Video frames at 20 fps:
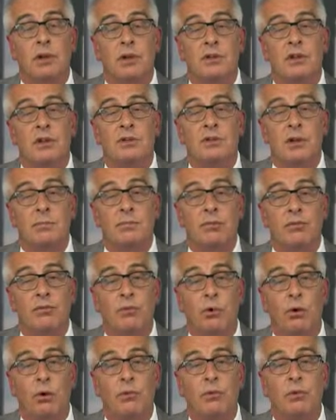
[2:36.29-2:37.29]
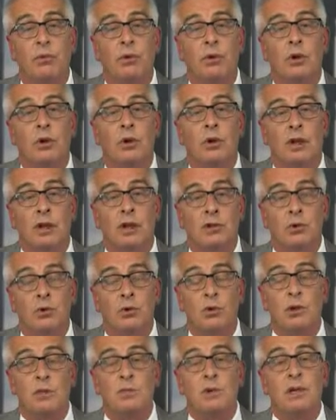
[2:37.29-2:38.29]
But as I said before, it's
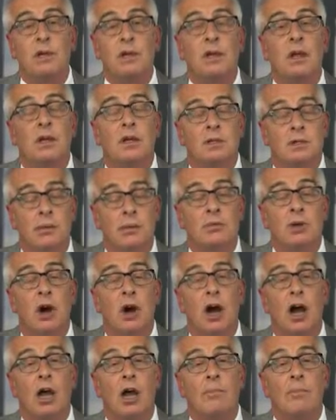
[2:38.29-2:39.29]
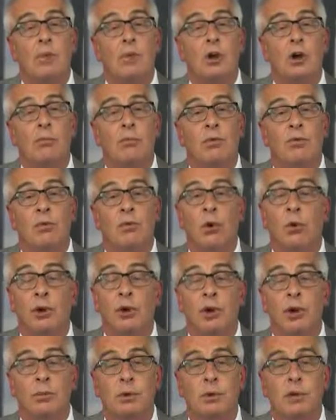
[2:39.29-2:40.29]
going to be some time before
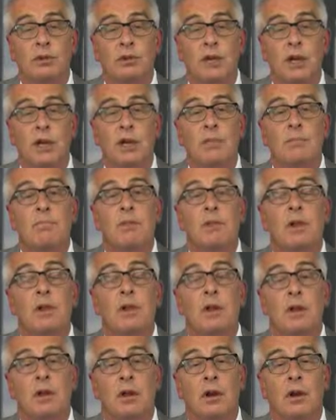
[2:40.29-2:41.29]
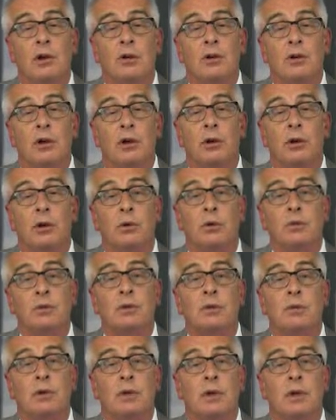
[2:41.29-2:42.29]
we're able to say that
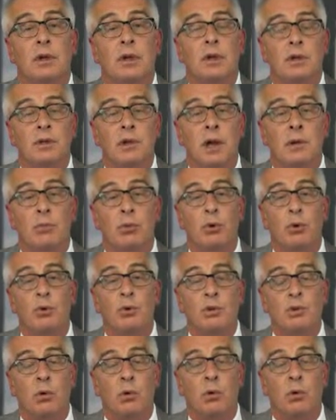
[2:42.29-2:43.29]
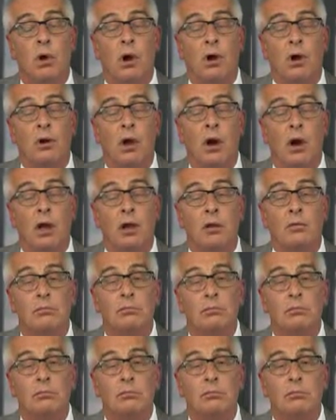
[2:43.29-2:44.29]
Ontario's debt burden is no longer high.
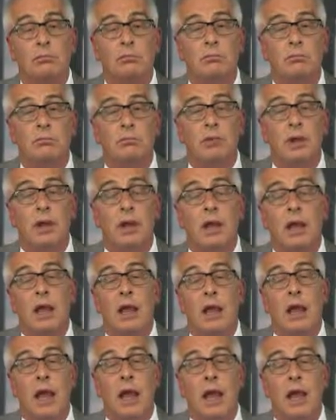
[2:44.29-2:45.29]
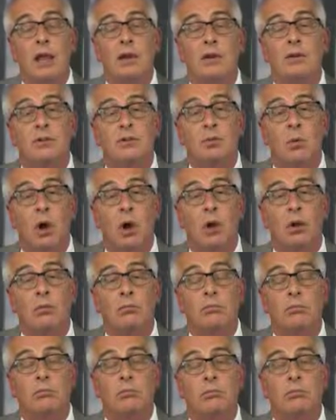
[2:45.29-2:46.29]
And as
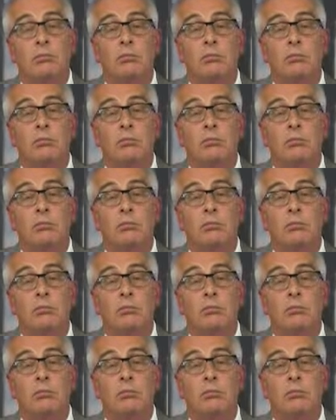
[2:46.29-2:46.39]
well,